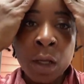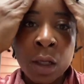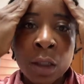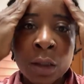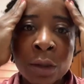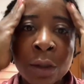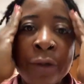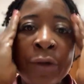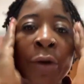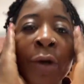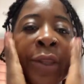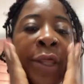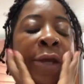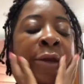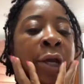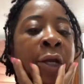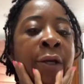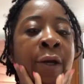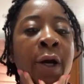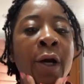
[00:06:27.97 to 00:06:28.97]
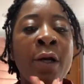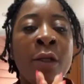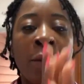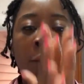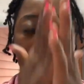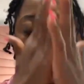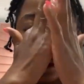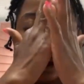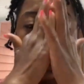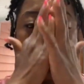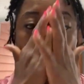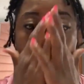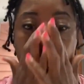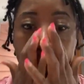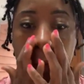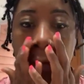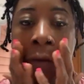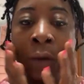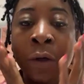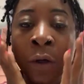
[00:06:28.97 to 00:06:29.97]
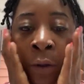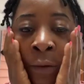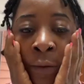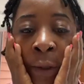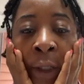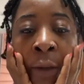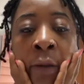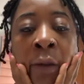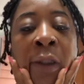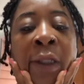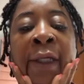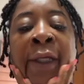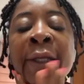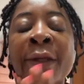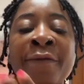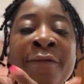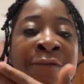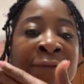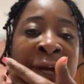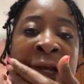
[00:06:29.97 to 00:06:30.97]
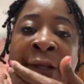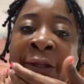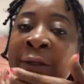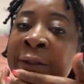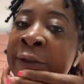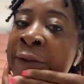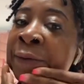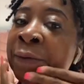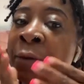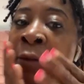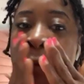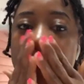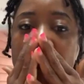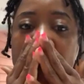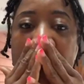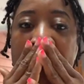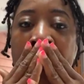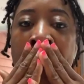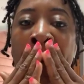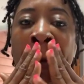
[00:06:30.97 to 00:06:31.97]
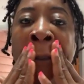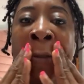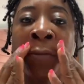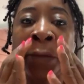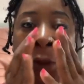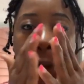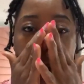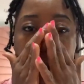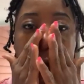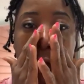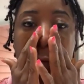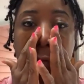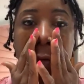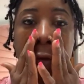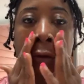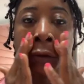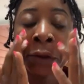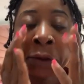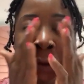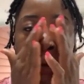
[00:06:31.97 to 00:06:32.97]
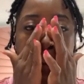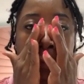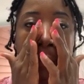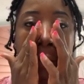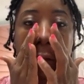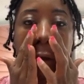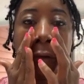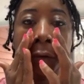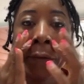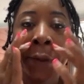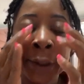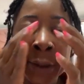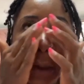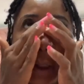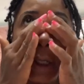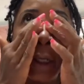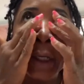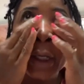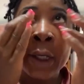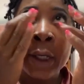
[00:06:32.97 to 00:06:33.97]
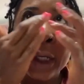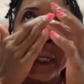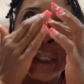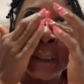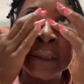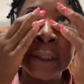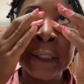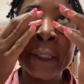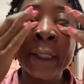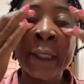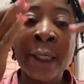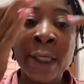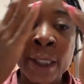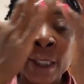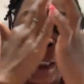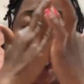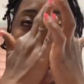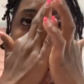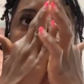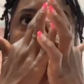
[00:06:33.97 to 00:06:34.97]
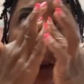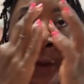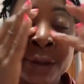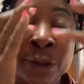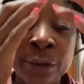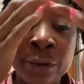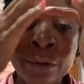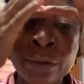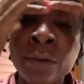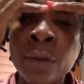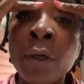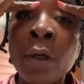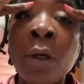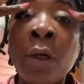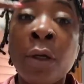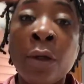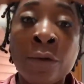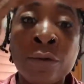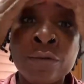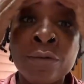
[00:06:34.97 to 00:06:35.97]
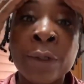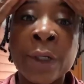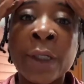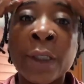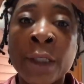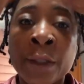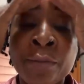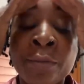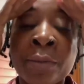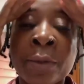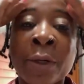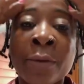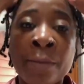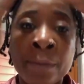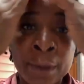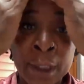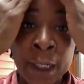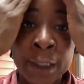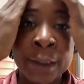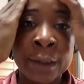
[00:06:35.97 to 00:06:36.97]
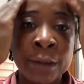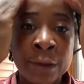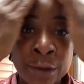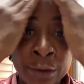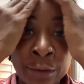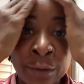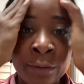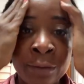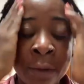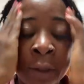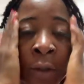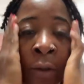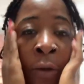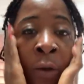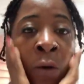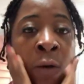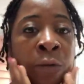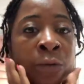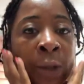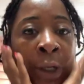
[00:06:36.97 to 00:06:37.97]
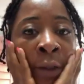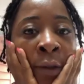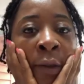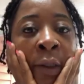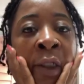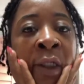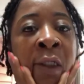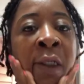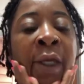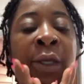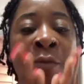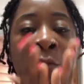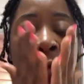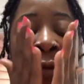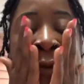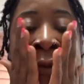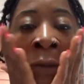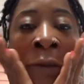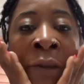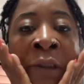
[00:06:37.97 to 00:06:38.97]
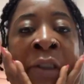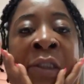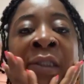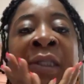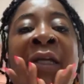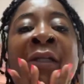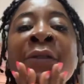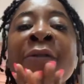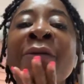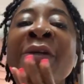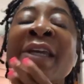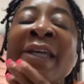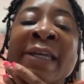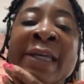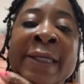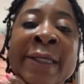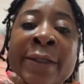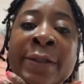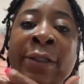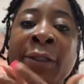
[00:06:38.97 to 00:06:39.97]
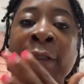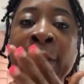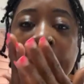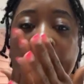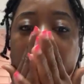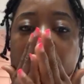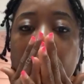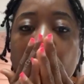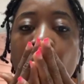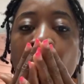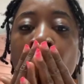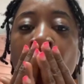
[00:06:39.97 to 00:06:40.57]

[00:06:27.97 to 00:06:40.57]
So knowing that you're not alone, co-regulating, finding your support system, keeping that support system going is a key to really pre-planning to co-regulate emotions and start to heal and